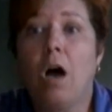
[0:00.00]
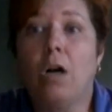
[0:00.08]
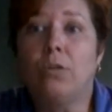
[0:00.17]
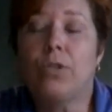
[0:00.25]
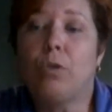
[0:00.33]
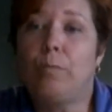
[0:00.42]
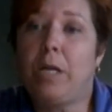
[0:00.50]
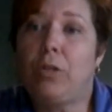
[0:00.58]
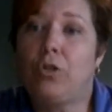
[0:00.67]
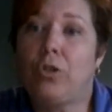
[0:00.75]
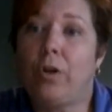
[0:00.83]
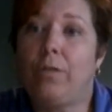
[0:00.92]
Also
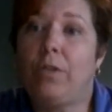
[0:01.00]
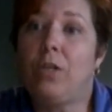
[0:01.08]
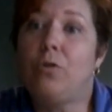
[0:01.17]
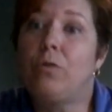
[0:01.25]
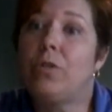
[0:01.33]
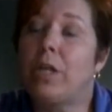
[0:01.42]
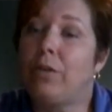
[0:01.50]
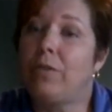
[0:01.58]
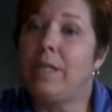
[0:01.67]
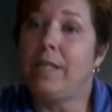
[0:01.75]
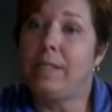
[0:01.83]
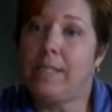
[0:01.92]
make sure that you start
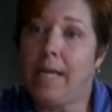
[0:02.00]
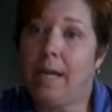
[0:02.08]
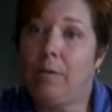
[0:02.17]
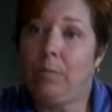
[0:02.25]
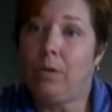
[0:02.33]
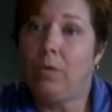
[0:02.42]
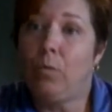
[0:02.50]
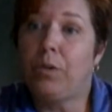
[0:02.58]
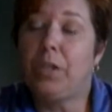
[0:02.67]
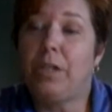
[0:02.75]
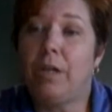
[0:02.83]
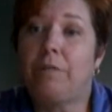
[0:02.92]
the exam
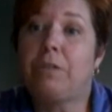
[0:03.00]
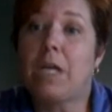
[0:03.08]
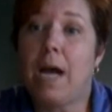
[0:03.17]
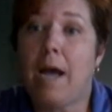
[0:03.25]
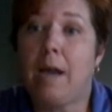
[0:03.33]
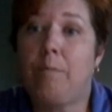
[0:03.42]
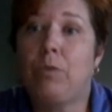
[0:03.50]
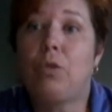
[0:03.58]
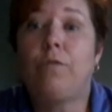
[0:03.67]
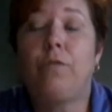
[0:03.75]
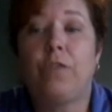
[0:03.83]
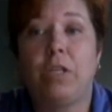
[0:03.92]
with enough time
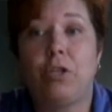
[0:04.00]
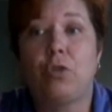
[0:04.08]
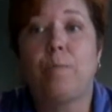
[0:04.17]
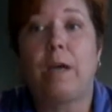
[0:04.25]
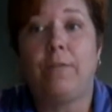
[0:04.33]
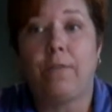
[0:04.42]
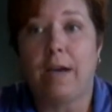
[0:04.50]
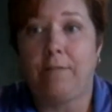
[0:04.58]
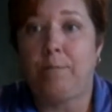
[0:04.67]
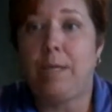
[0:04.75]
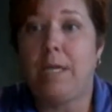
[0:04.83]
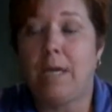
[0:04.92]
to finish by
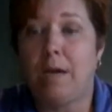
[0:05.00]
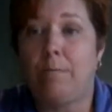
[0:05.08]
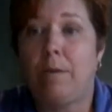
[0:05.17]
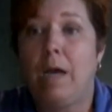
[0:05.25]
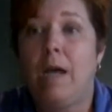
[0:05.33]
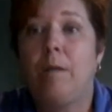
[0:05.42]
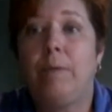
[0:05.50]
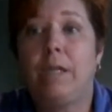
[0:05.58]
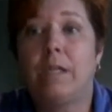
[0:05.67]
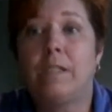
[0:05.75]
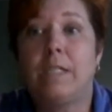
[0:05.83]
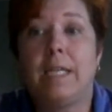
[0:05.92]
5 p.m.
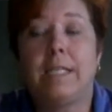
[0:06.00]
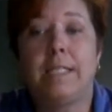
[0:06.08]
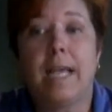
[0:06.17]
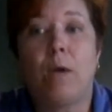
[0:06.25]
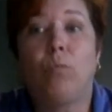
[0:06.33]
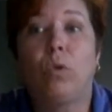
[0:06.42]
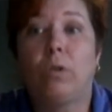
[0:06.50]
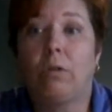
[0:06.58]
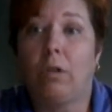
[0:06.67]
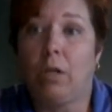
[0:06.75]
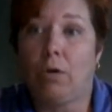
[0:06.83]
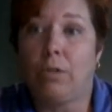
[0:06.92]
because the exam will
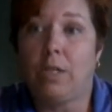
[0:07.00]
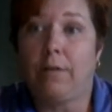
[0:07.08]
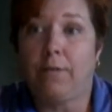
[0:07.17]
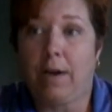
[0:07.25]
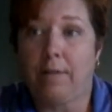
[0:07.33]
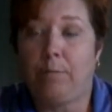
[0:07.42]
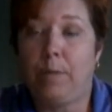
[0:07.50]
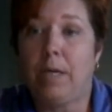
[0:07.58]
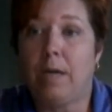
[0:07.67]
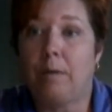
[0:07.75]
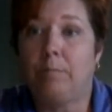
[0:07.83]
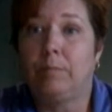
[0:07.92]
close at 5
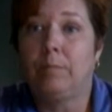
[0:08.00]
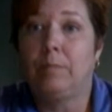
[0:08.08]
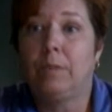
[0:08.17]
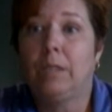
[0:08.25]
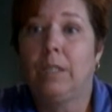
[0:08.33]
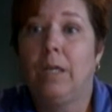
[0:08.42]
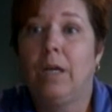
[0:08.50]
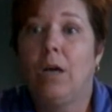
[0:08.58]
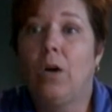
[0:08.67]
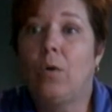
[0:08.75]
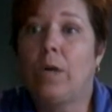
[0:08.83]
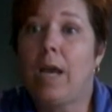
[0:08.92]
p.m.
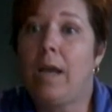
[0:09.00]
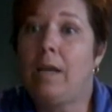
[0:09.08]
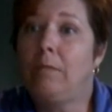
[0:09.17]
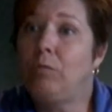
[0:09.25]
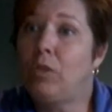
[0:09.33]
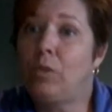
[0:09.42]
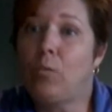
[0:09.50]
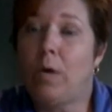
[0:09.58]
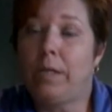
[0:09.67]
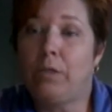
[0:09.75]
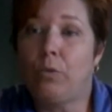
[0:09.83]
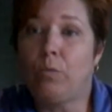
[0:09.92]
Okay, just
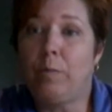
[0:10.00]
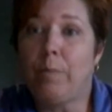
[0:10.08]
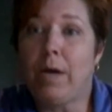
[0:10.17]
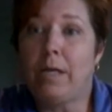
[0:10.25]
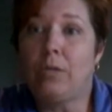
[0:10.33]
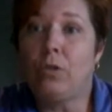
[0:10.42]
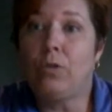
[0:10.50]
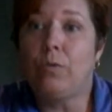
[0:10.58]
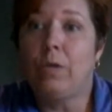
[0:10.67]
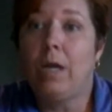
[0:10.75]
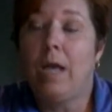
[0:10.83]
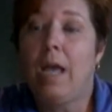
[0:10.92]
wanted to remind
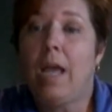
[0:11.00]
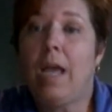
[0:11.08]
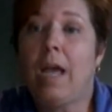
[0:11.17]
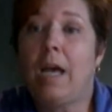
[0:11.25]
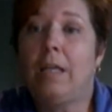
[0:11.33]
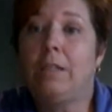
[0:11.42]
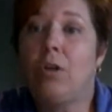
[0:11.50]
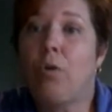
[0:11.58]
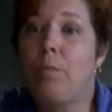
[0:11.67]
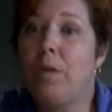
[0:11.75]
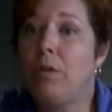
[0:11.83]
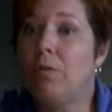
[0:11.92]
you and
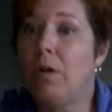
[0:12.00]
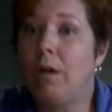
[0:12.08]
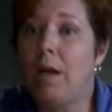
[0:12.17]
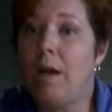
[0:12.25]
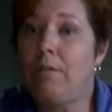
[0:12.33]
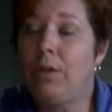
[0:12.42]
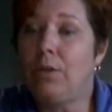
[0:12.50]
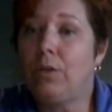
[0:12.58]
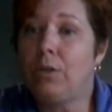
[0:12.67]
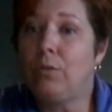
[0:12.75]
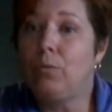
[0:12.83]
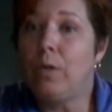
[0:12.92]
hope that you're all having a
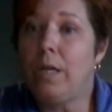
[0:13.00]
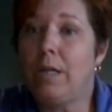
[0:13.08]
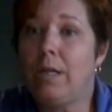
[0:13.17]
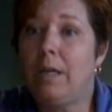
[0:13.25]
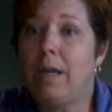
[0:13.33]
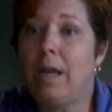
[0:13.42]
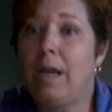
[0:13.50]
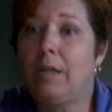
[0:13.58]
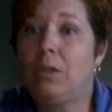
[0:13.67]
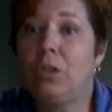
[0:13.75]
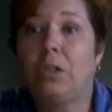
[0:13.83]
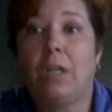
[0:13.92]
good week
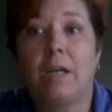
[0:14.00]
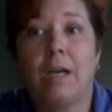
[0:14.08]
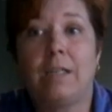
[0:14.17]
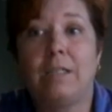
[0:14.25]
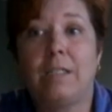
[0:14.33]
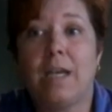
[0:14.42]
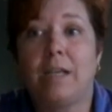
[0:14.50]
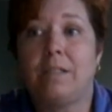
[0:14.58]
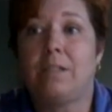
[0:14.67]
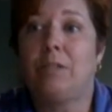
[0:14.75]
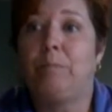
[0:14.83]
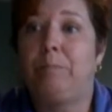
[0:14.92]
and good luck on the
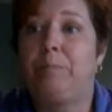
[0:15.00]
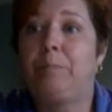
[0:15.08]
test.